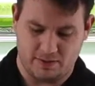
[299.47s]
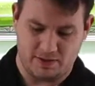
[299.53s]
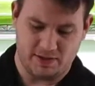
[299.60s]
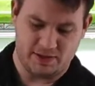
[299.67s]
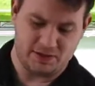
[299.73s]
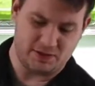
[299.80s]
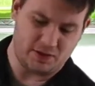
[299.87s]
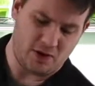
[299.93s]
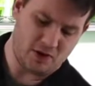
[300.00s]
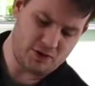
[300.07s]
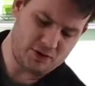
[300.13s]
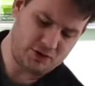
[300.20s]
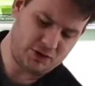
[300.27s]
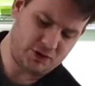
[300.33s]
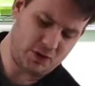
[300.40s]
this
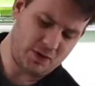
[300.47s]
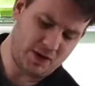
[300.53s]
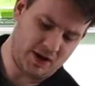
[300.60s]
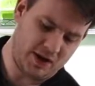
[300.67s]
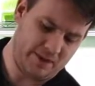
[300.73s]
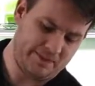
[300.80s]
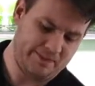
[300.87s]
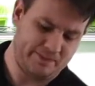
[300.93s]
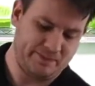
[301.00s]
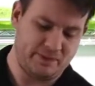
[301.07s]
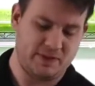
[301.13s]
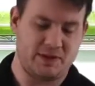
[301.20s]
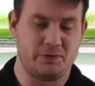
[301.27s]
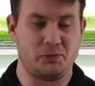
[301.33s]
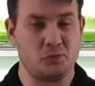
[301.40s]
all soaking,
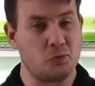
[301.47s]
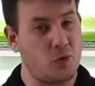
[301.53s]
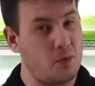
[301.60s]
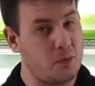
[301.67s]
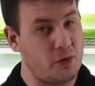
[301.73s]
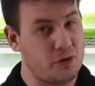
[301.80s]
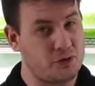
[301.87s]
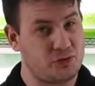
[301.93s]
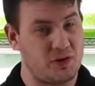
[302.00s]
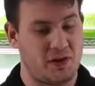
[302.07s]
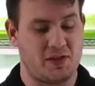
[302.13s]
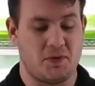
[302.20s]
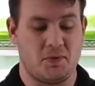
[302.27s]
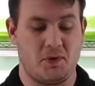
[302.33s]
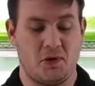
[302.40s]
there's one more
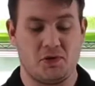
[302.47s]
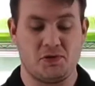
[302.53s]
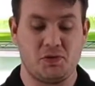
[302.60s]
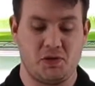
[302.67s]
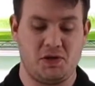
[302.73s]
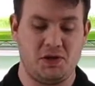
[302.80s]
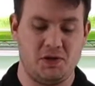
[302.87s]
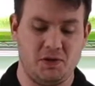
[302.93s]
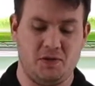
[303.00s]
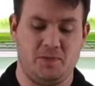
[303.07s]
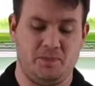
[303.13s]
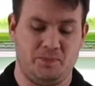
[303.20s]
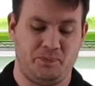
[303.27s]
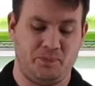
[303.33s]
trick that we're also going to do.